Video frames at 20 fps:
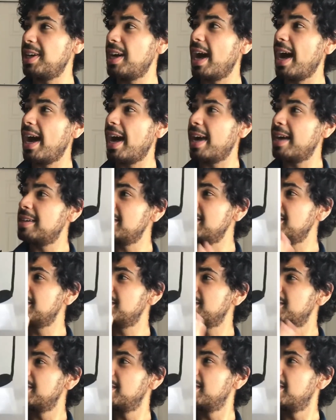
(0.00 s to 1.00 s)
ice,
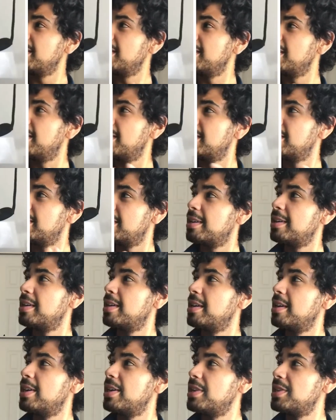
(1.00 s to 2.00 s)

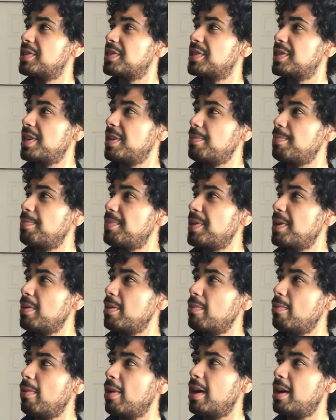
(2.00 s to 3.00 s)
sip it
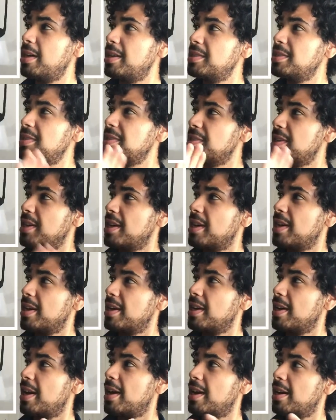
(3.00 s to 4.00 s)
once,
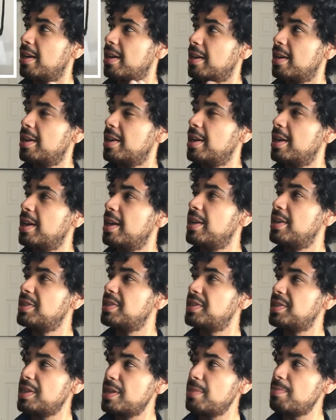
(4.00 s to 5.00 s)

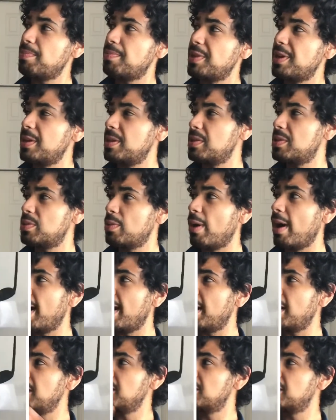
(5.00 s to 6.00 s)
sip it
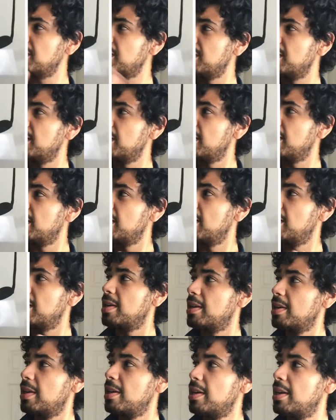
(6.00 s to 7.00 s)
twice.
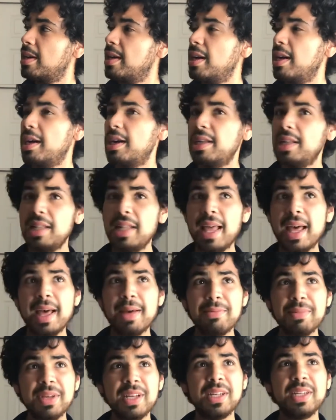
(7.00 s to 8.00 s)

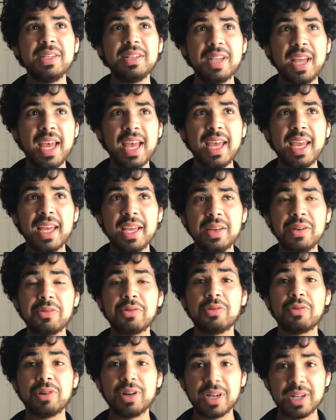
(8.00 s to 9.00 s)
Lemonade,
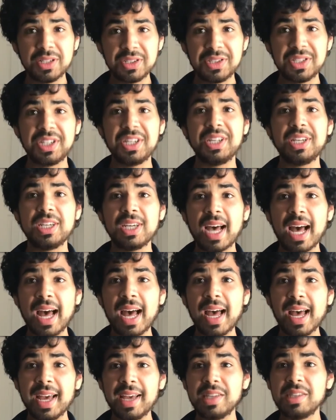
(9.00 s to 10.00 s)
crunchy
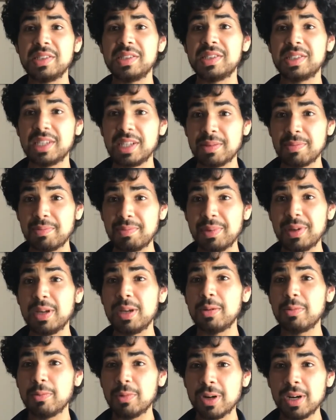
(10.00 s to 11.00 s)
ice, sip it
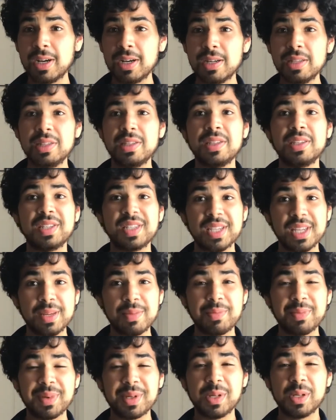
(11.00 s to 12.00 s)
once, sip
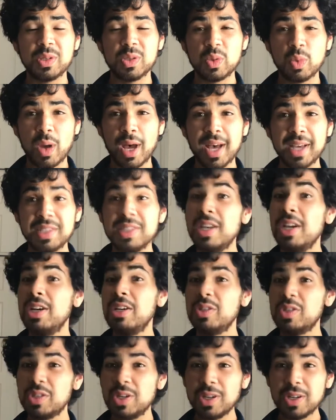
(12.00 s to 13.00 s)
it twice.
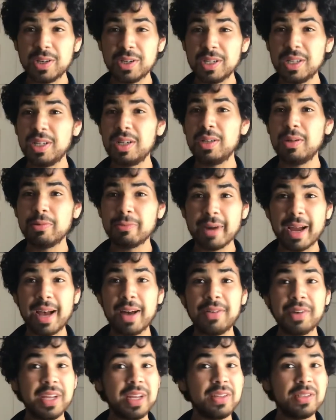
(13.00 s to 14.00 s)
Turn around
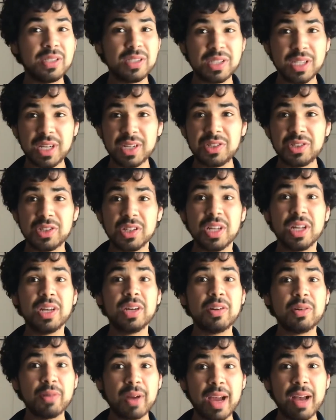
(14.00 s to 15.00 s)
and touch the
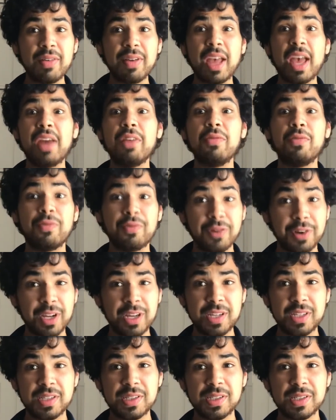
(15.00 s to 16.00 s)
ground and
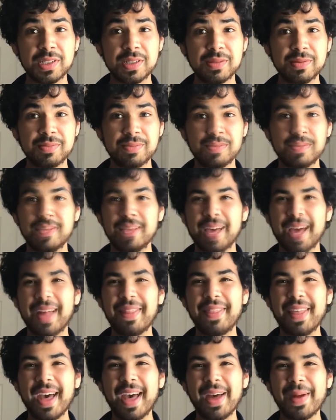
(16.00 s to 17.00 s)
freeze. You got
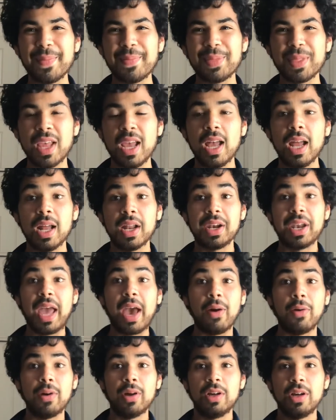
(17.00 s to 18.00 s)
that? Now,
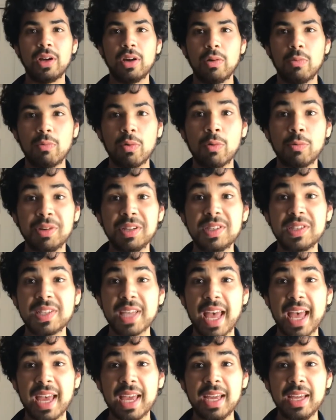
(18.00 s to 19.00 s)
when we
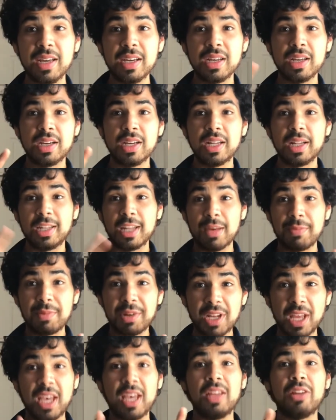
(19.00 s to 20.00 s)
say
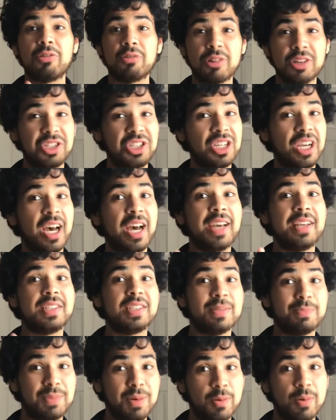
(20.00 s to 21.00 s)
lemonade, crunchy ice,
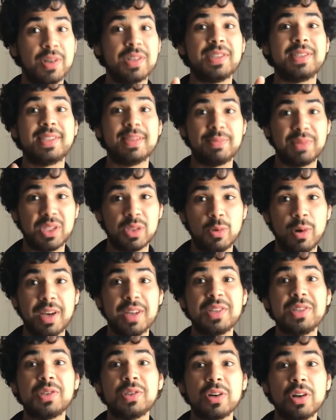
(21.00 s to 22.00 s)
sip it once, sip it twice,
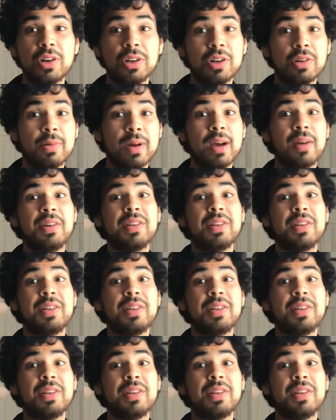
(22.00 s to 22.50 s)
turn around and